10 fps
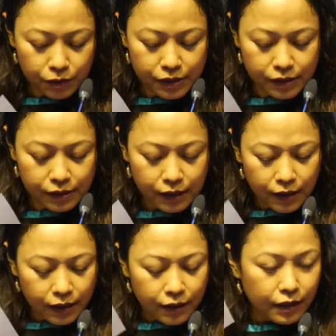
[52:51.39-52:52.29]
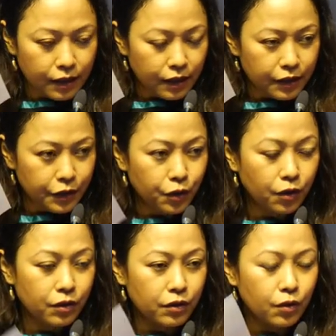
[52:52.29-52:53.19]
lose
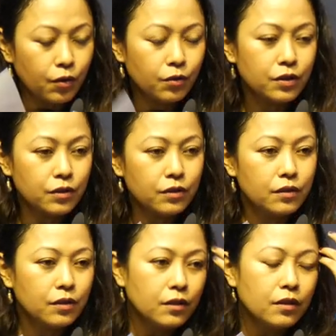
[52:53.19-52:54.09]
your own